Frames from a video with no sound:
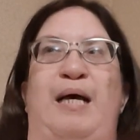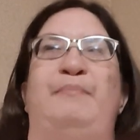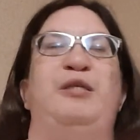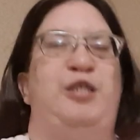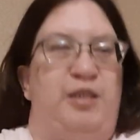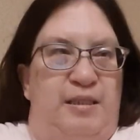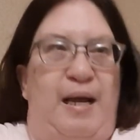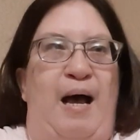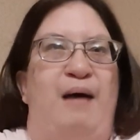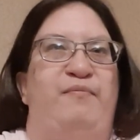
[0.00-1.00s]
I mean, she's
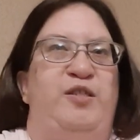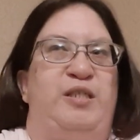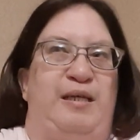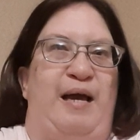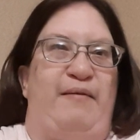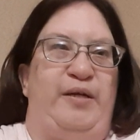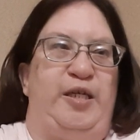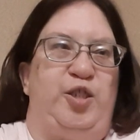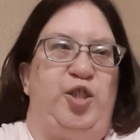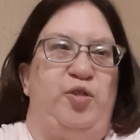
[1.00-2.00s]
obviously having
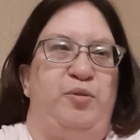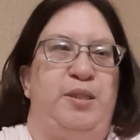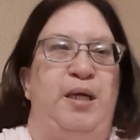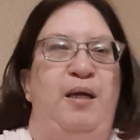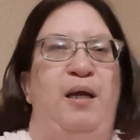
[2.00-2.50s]
issues.